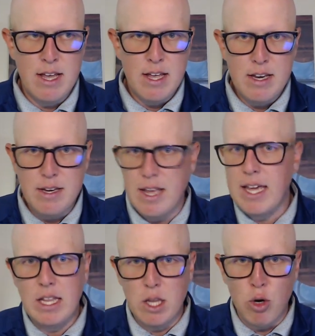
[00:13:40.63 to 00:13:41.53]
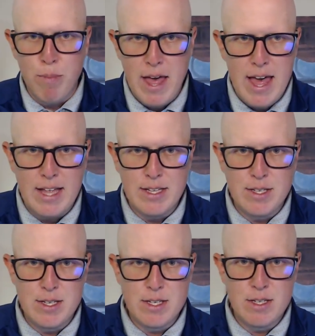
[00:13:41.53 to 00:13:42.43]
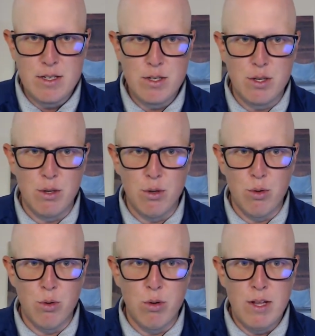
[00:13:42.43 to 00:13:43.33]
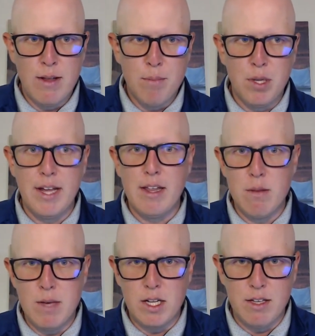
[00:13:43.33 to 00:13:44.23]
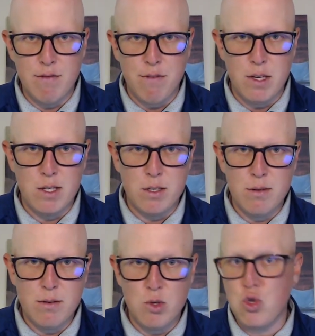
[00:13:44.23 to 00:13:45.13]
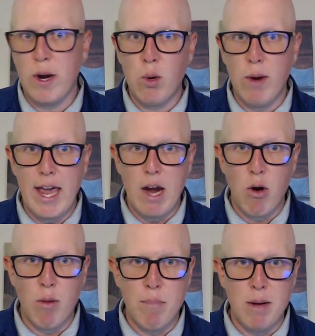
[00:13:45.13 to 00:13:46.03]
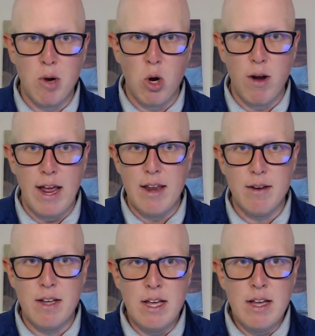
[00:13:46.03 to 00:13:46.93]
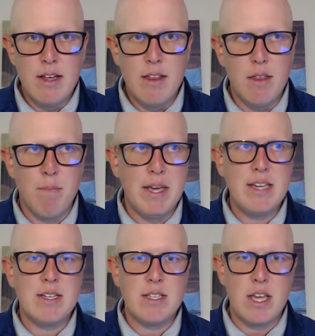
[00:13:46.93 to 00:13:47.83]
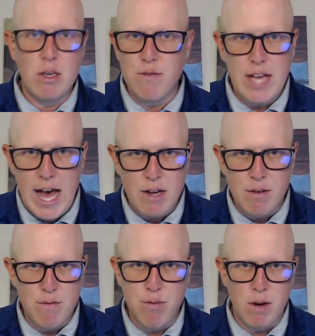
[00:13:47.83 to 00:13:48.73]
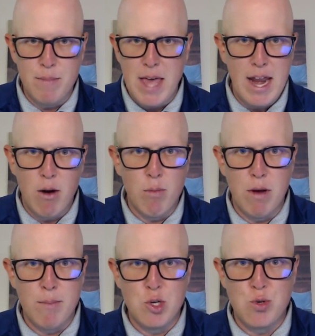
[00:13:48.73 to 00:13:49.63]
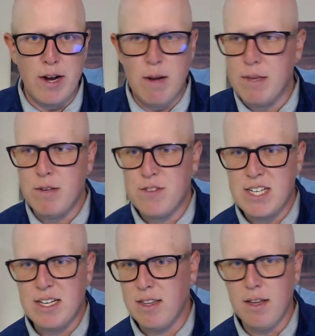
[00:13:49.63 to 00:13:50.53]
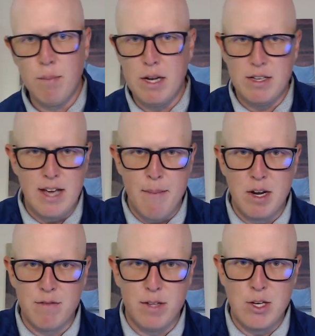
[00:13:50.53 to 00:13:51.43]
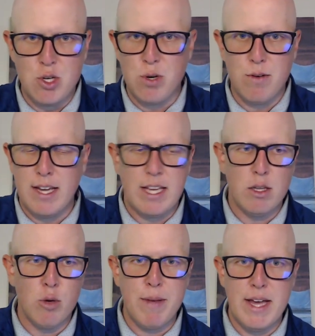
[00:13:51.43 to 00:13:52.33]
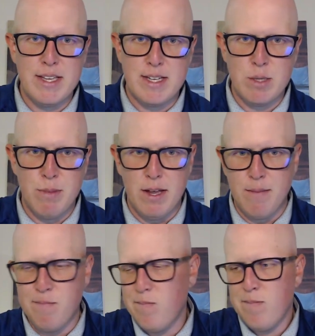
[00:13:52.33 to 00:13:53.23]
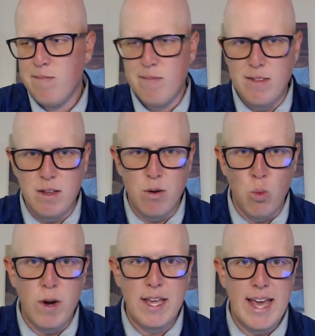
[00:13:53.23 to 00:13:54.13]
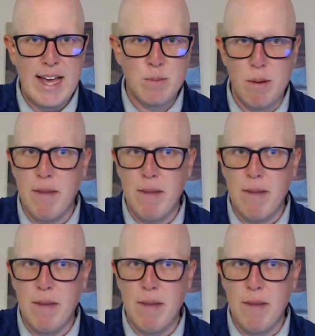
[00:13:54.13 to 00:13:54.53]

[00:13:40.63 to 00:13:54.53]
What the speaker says: Nicky Lopez to play in the middle infield. You trade away Aaron Bummer, and the pieces that you've gotten from that Aaron Bummer trade, I mean, you've seen a little bit of Dominic Fletcher. Nicky Lopez has been, what he has been.